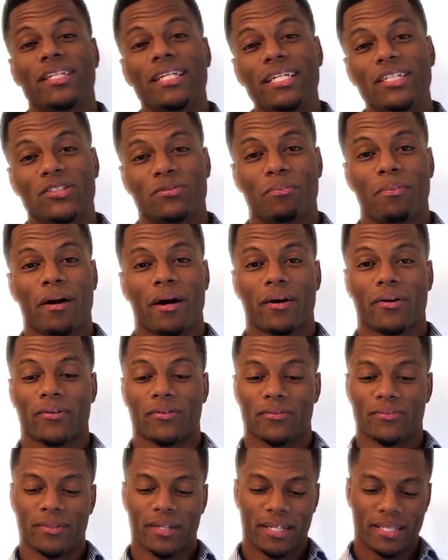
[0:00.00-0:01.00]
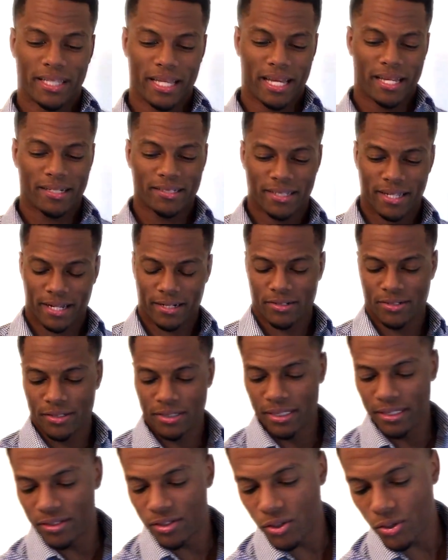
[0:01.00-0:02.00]
niche bottle, and that is
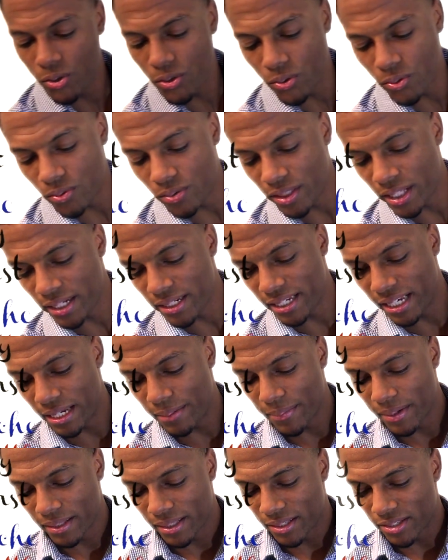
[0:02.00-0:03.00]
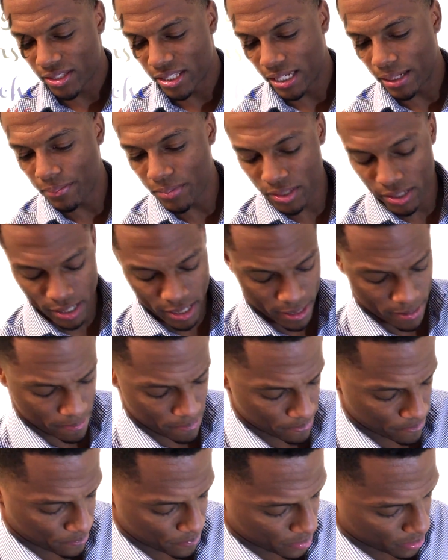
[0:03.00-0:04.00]
actually two that came at the same time,
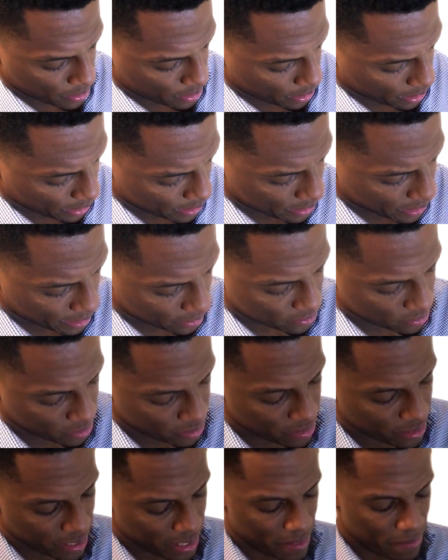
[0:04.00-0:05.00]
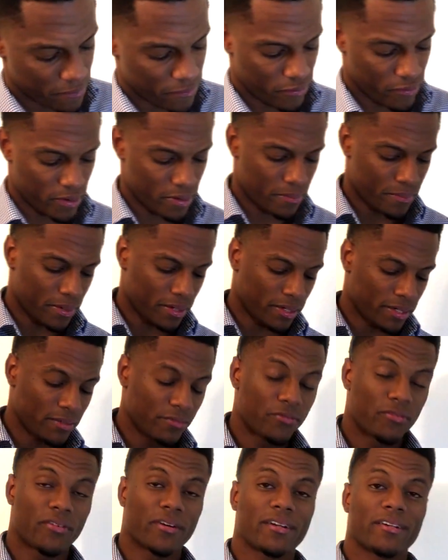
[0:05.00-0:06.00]
and they actually came from a good
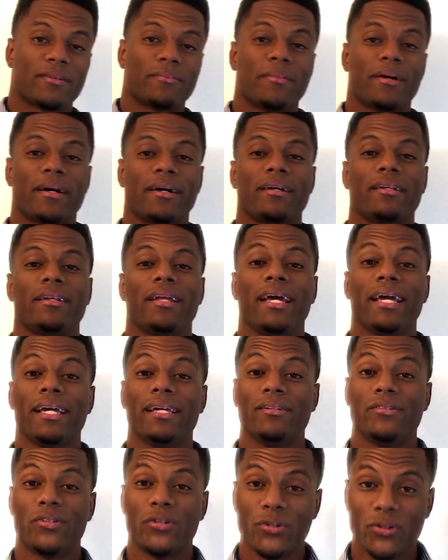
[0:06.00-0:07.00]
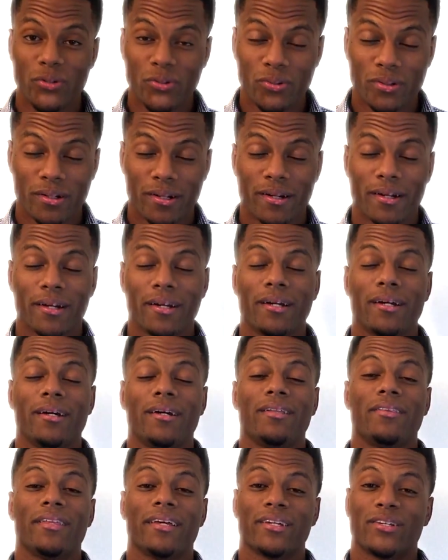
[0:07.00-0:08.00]
friend of mine, A2.
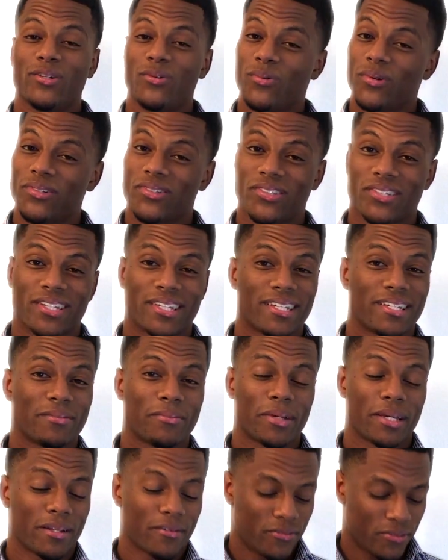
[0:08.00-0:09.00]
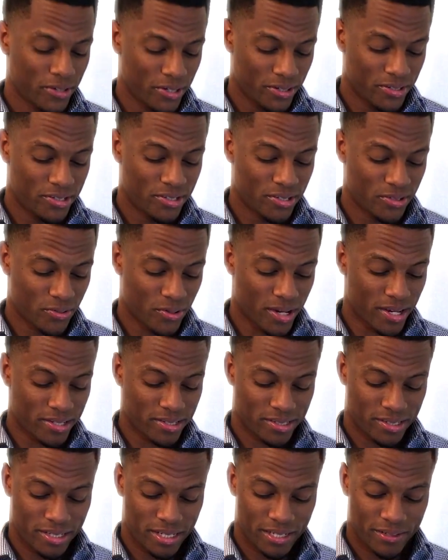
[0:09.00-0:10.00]
Thank you once again, man, for your
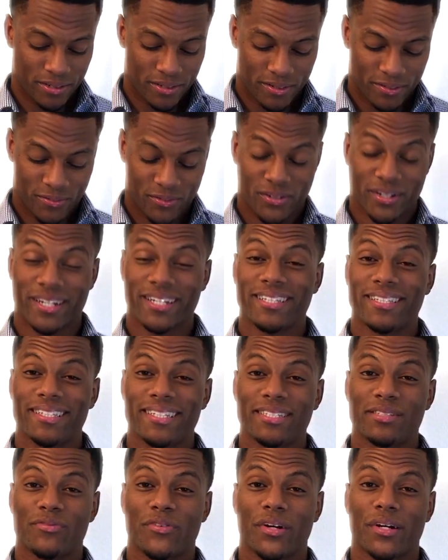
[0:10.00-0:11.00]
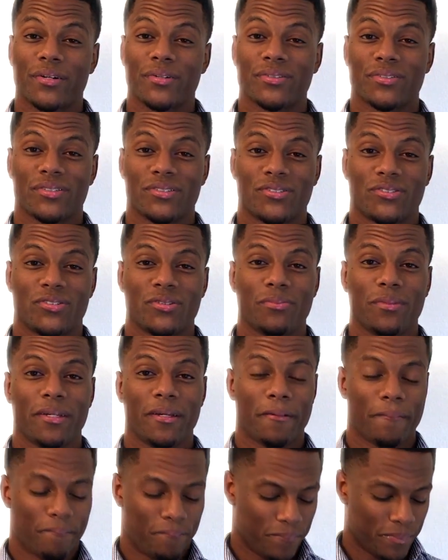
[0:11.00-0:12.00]
generosity, for getting these fragrances to me.
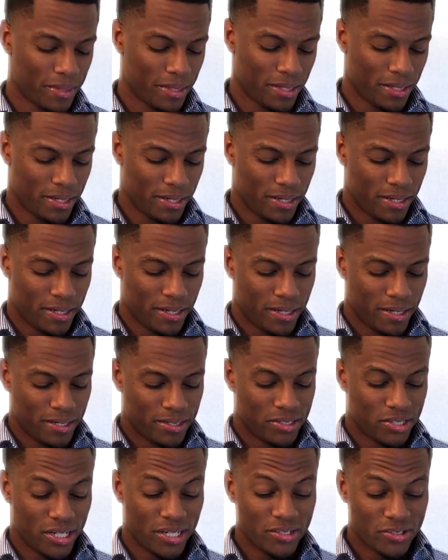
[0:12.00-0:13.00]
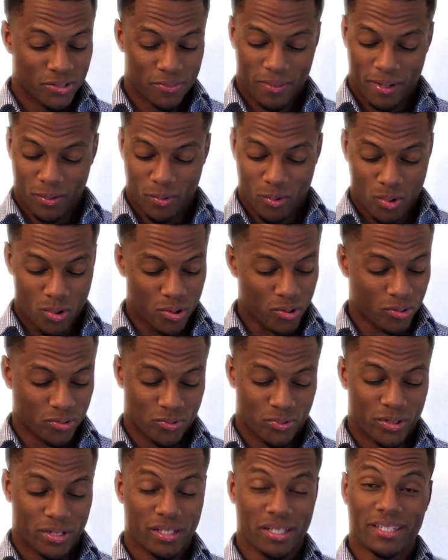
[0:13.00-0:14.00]
Changing my world,
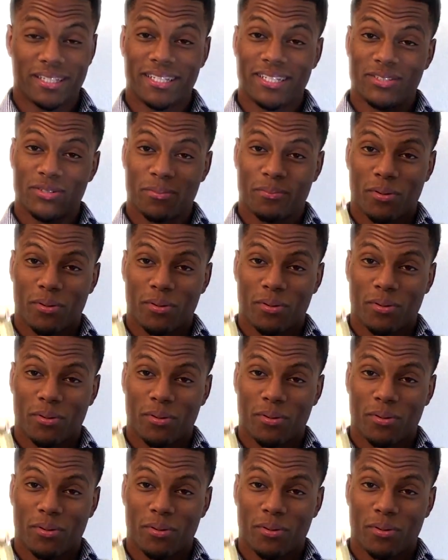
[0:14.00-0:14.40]
really. These are